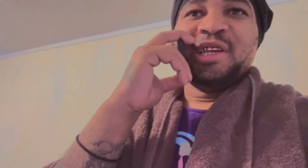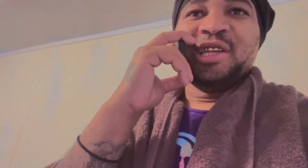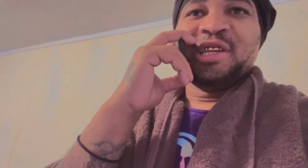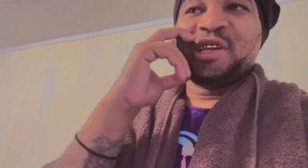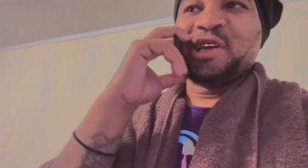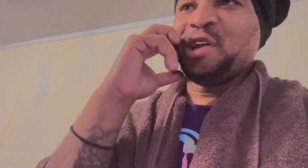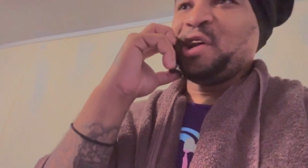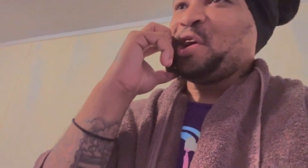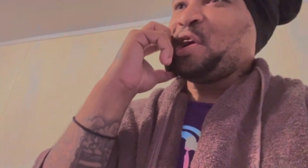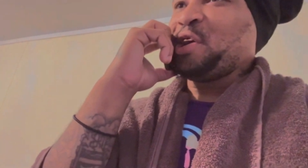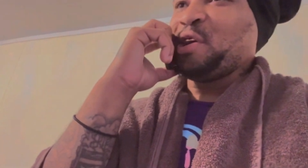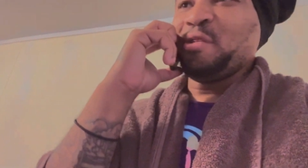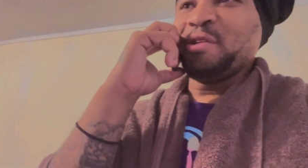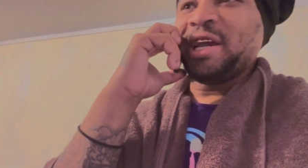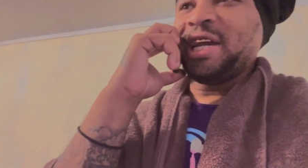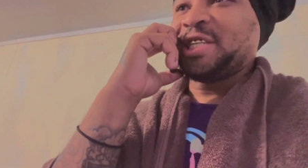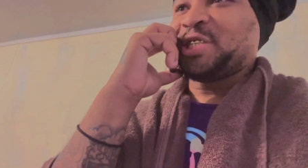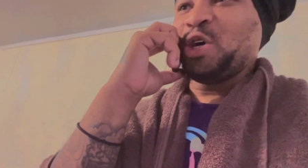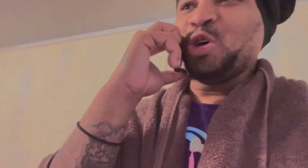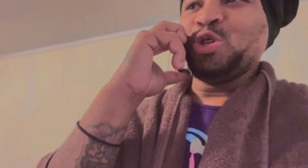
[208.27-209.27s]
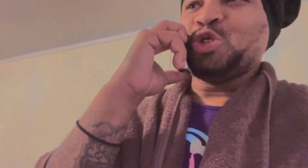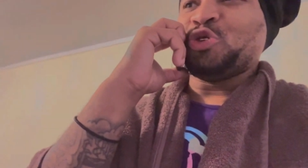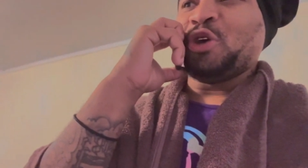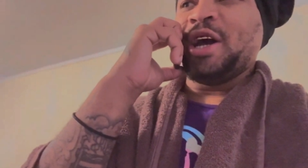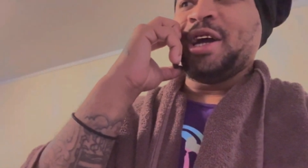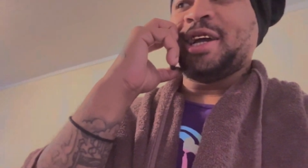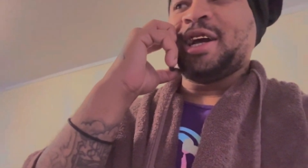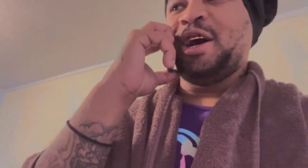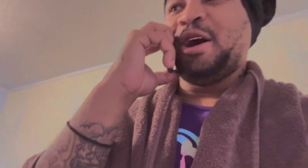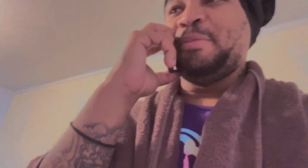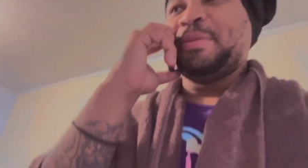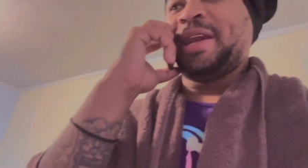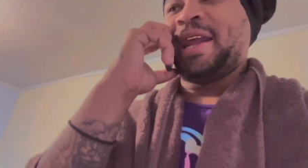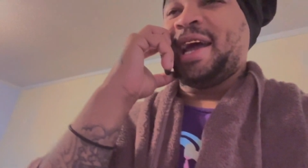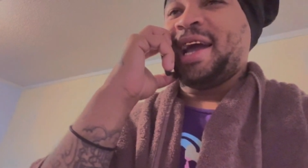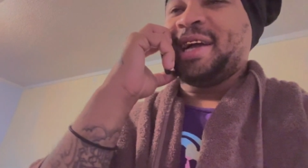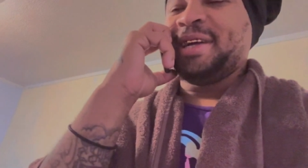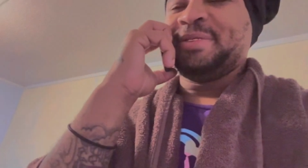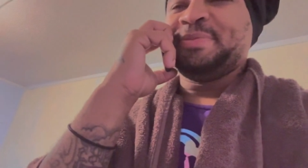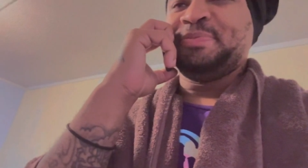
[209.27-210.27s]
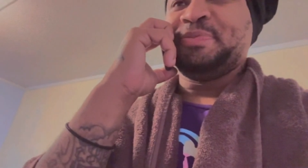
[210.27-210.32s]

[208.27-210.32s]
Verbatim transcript: Girl, don't get too drunk on me now.